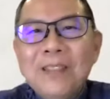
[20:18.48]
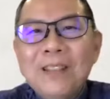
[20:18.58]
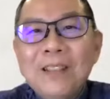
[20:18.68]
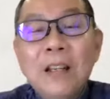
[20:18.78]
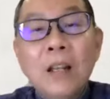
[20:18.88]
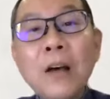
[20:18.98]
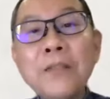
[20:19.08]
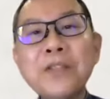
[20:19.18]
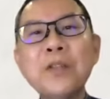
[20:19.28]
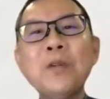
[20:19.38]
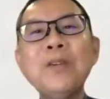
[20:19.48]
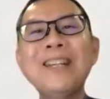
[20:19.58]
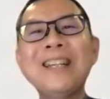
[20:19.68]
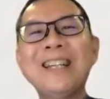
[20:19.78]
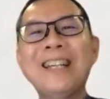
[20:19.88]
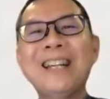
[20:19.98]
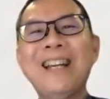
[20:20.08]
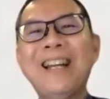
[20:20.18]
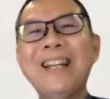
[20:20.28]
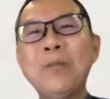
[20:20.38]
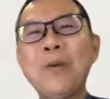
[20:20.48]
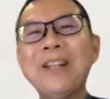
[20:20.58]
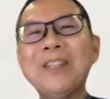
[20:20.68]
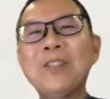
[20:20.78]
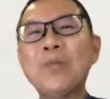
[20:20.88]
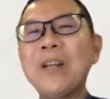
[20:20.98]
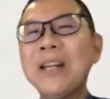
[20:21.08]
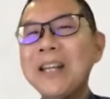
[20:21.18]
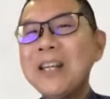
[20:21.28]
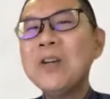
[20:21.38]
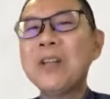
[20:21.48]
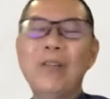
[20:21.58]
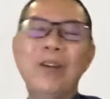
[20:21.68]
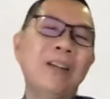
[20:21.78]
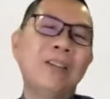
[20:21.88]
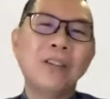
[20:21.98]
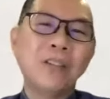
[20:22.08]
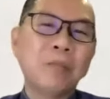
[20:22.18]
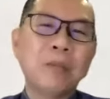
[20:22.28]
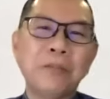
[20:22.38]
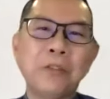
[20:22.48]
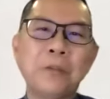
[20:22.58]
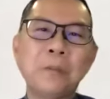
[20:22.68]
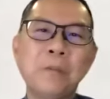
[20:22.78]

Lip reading: He loves you and he wants to renew the relationship with you.